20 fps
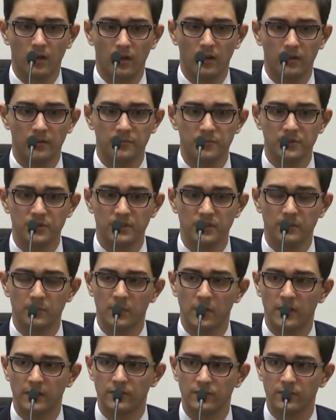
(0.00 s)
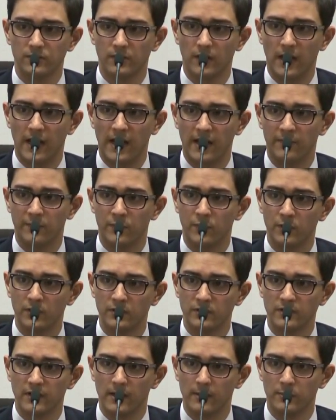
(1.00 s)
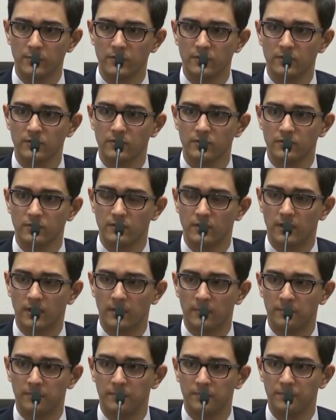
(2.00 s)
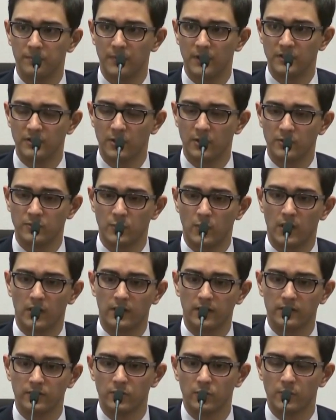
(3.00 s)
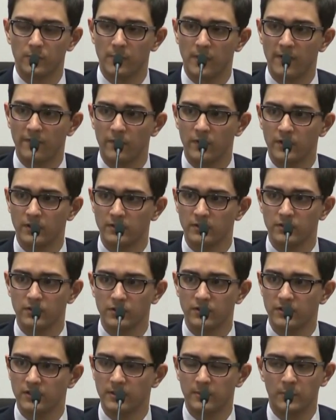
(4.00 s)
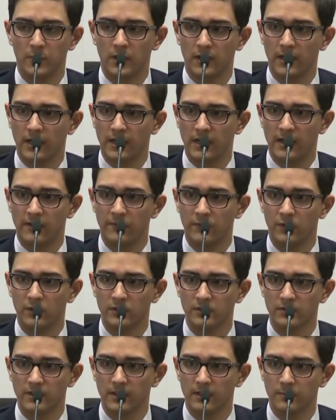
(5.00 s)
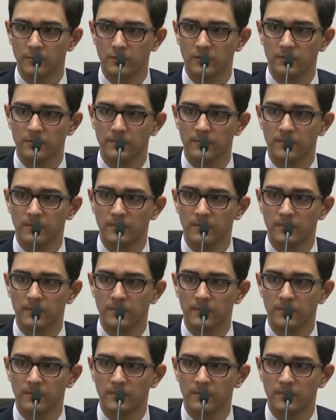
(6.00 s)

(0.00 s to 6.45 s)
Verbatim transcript: It seemed like a handful of steps. As I was walking toward my friends, it just seemed like a handful of steps.